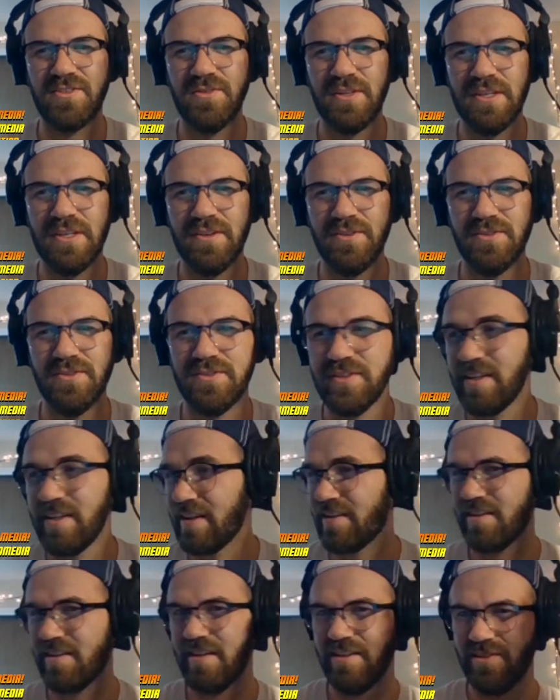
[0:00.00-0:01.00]
studio is
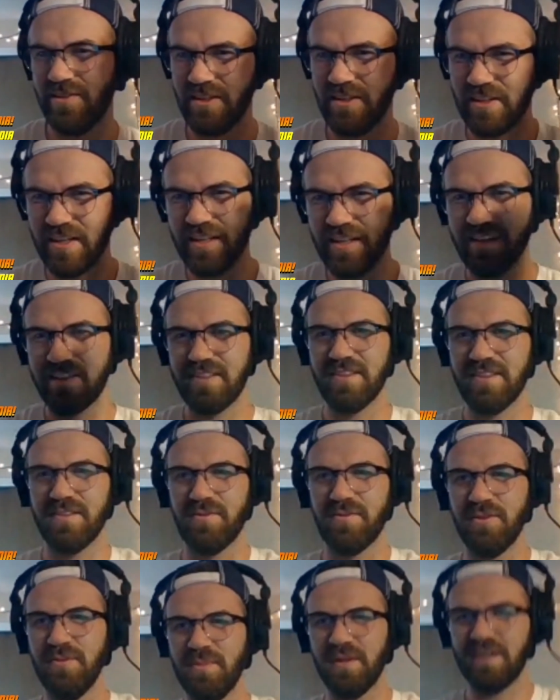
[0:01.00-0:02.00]
like, you can kind of see the
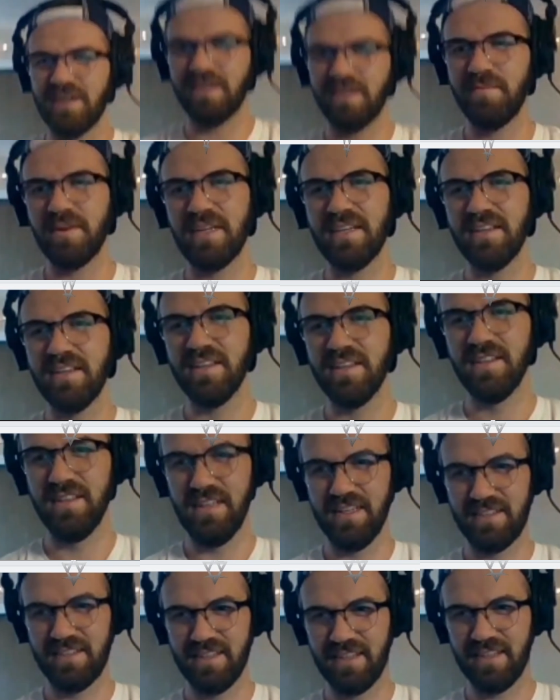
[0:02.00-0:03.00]
room behind me.
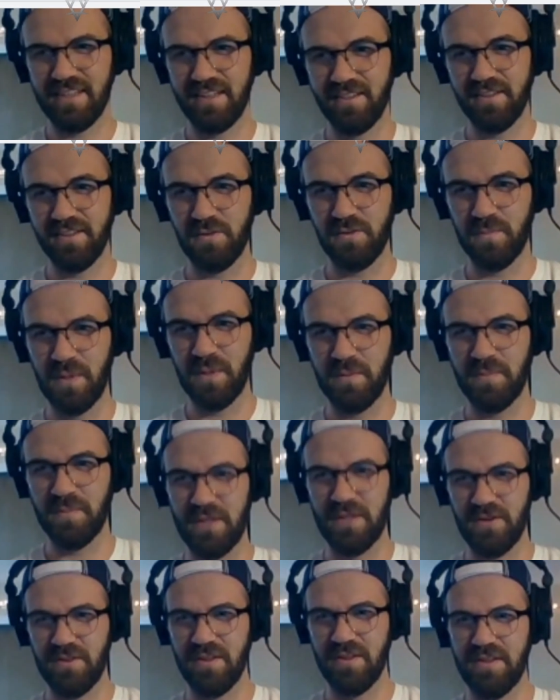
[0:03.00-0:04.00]
It's like a little bit
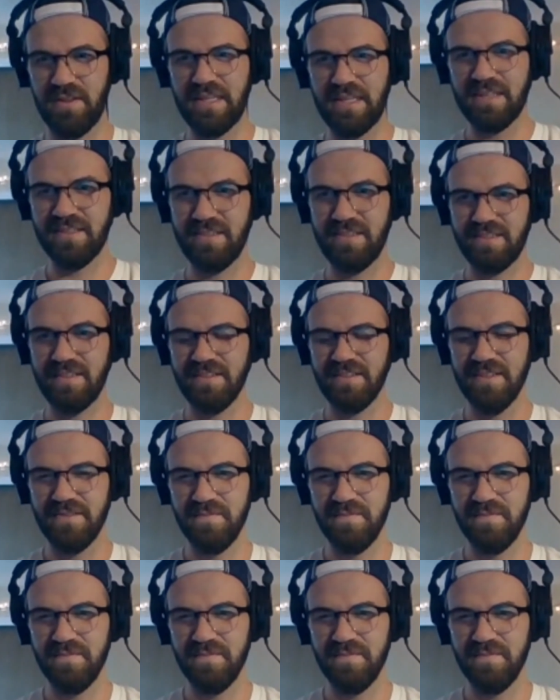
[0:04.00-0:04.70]
bigger than this,